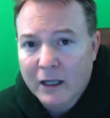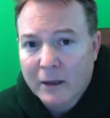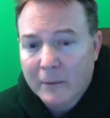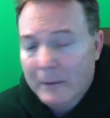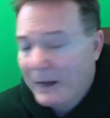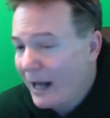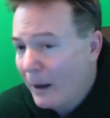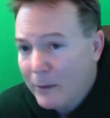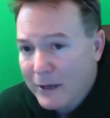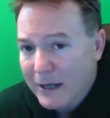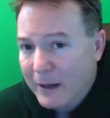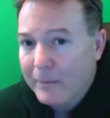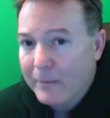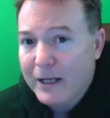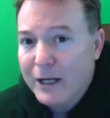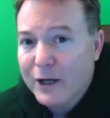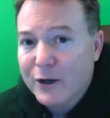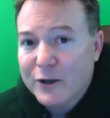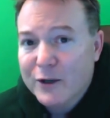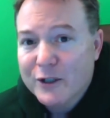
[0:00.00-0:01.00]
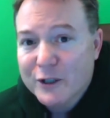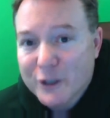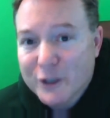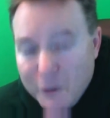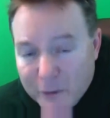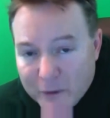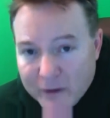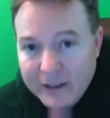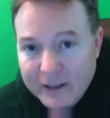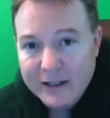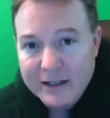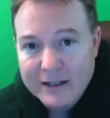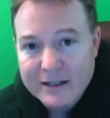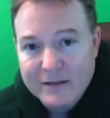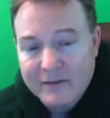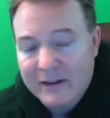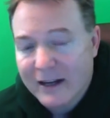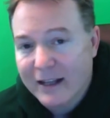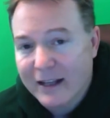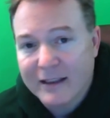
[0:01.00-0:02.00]
But I would not be here doing this
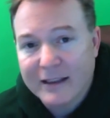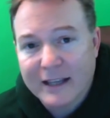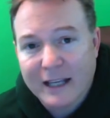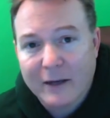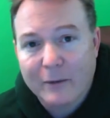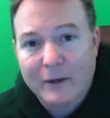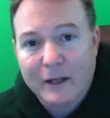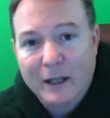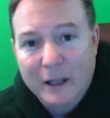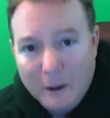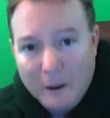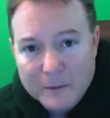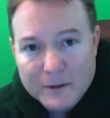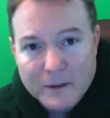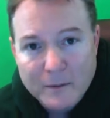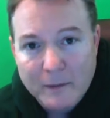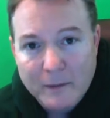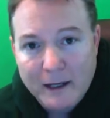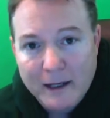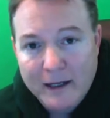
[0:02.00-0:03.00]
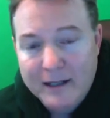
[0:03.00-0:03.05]
if I didn't think it would help somebody,